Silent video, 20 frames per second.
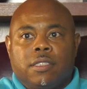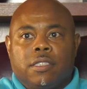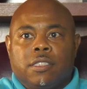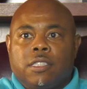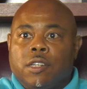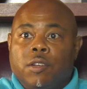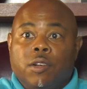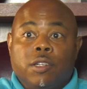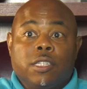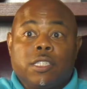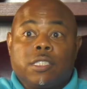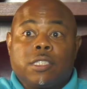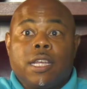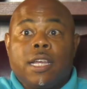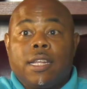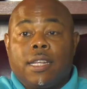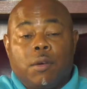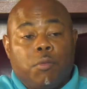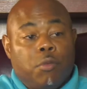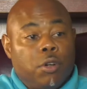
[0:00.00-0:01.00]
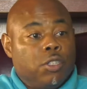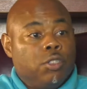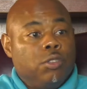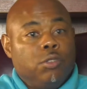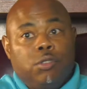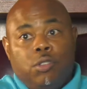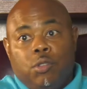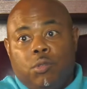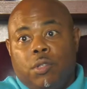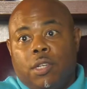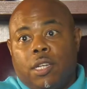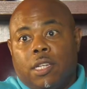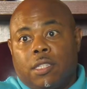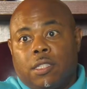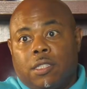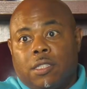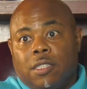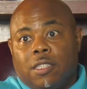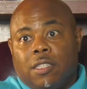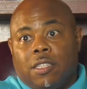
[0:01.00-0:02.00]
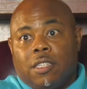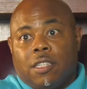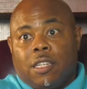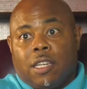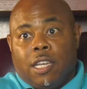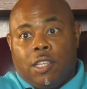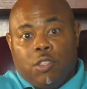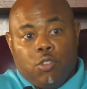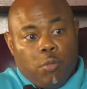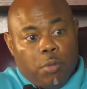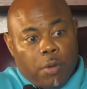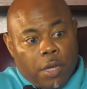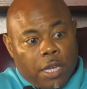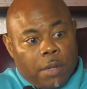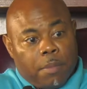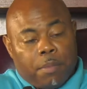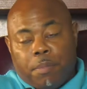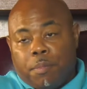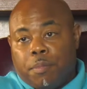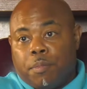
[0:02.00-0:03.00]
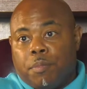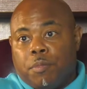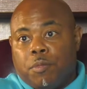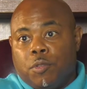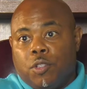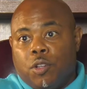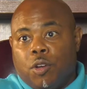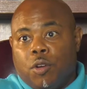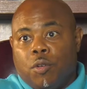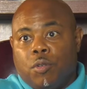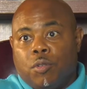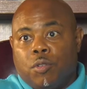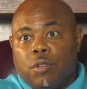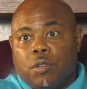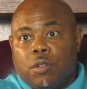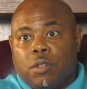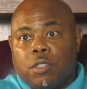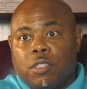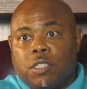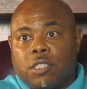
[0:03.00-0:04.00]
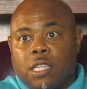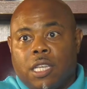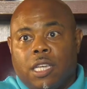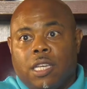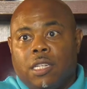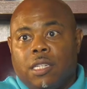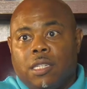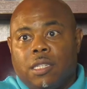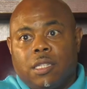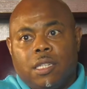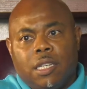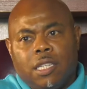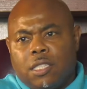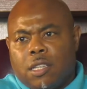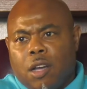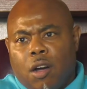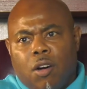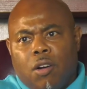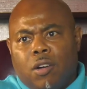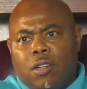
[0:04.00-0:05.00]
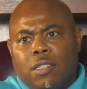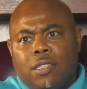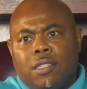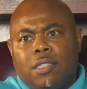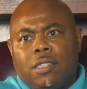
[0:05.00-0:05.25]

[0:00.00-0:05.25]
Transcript: They don't understand that once you do this and you hit, you know, send, it's gone.